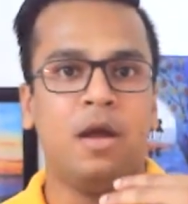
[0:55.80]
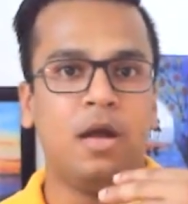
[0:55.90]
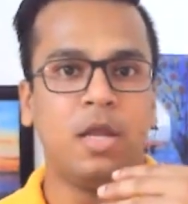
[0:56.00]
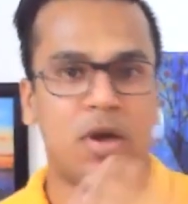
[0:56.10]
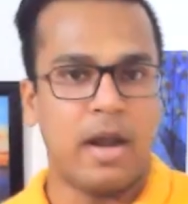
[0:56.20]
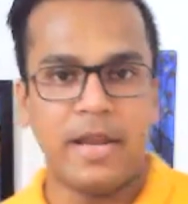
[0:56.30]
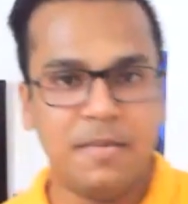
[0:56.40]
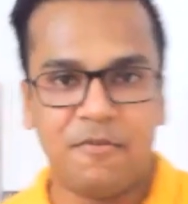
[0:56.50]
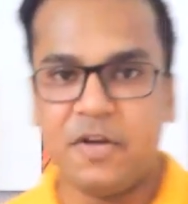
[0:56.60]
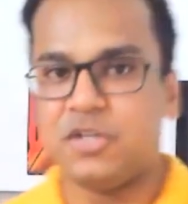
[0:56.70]
you are an IT
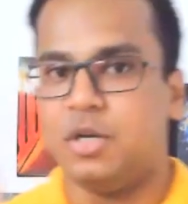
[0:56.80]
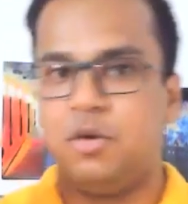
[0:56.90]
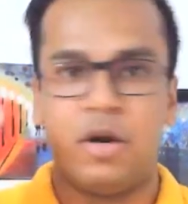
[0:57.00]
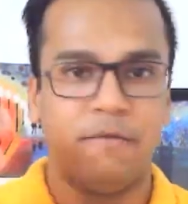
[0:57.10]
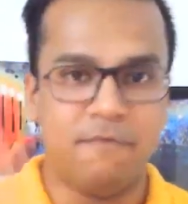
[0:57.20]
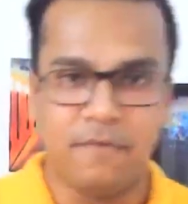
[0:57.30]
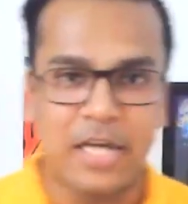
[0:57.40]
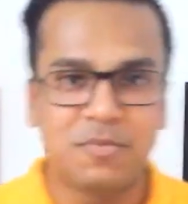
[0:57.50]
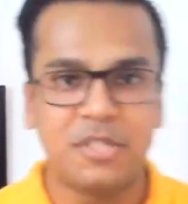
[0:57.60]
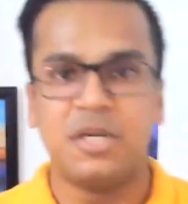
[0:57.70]
professional, you are a
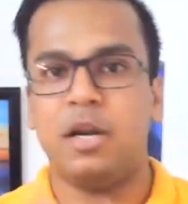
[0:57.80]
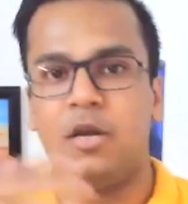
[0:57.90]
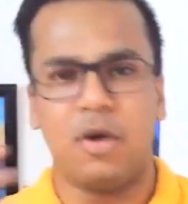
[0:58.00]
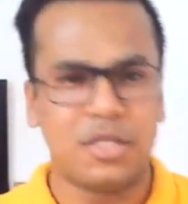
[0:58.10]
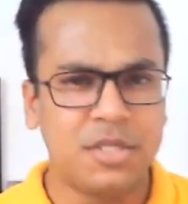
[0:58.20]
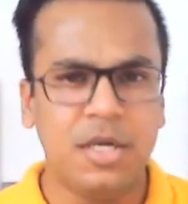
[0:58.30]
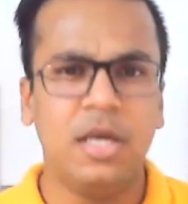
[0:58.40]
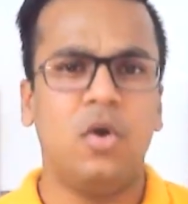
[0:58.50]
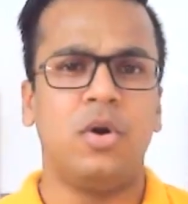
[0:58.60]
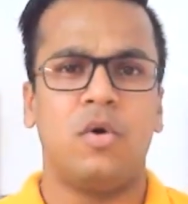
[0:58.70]
vice president, you are a
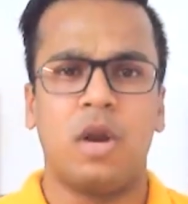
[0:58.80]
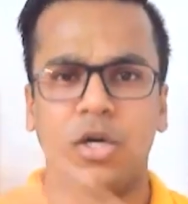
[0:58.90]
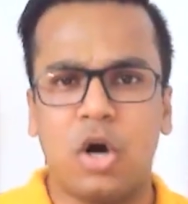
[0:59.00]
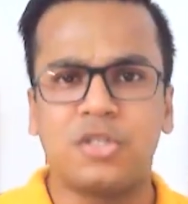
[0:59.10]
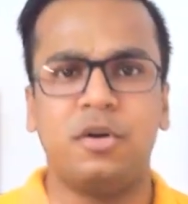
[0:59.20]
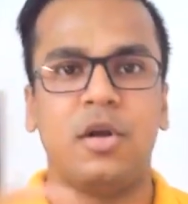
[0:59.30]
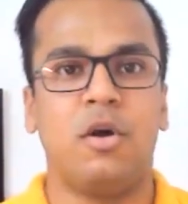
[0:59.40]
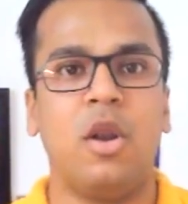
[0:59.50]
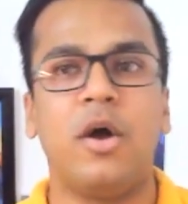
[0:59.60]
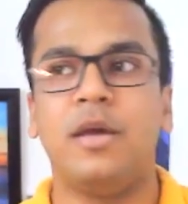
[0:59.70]
CEO, you are a doctor, you are
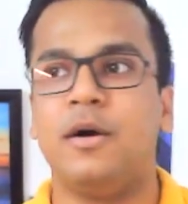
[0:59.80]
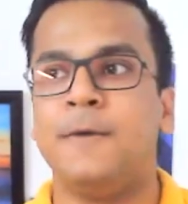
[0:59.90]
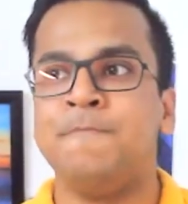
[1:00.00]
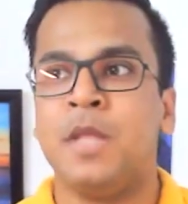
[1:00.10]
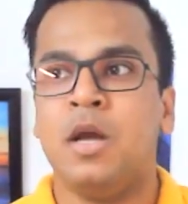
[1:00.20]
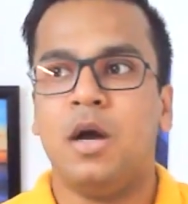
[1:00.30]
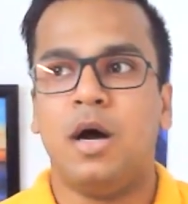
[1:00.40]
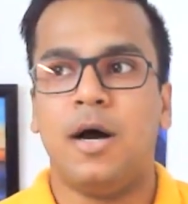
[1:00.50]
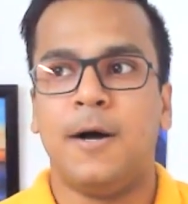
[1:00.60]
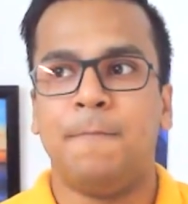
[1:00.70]
a lawyer,
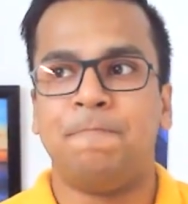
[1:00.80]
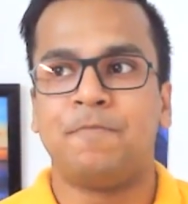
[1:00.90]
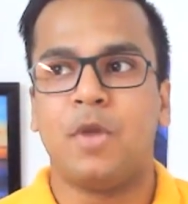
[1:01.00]
um,